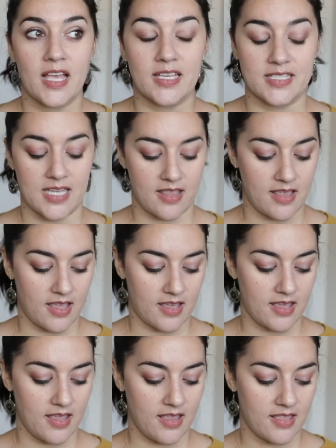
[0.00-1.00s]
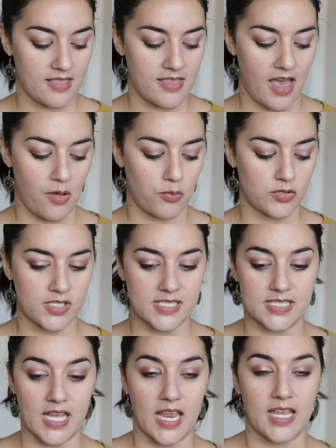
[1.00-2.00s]
because I think that will
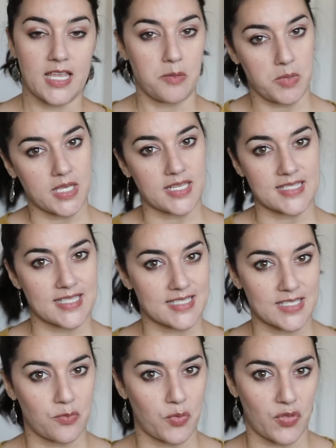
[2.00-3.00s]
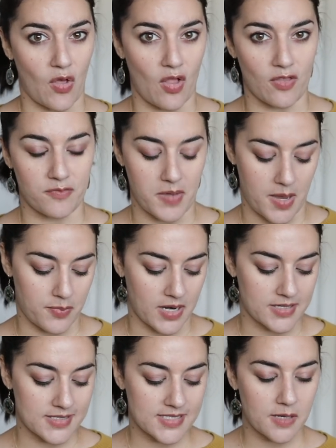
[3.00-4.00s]
just like keep me consistent with all of my
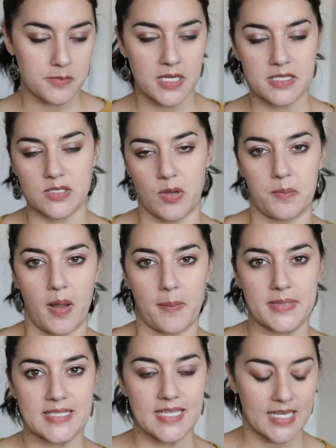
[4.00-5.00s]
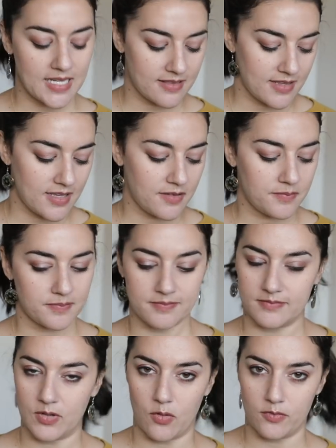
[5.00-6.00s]
pregnancy updates so I'm not missing anything,
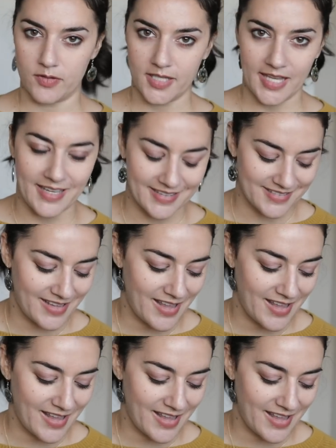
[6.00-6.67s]
hopefully.